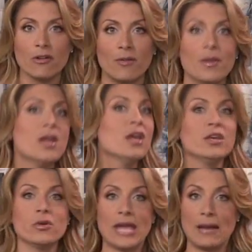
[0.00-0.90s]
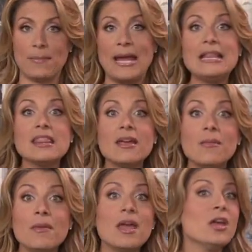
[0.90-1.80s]
them? You can't paint
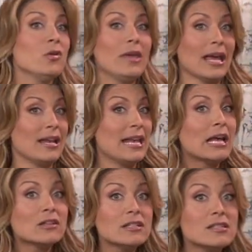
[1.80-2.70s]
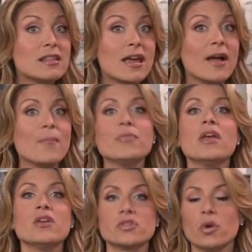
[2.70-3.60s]
them, you can't nail into them.
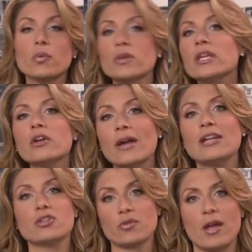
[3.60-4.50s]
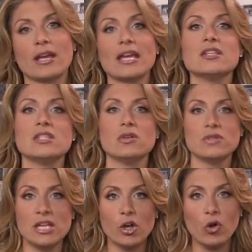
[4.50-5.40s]
So a really great trick is
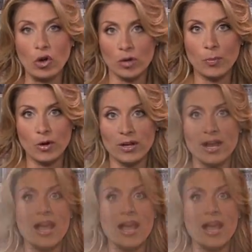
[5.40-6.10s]
using corkboard.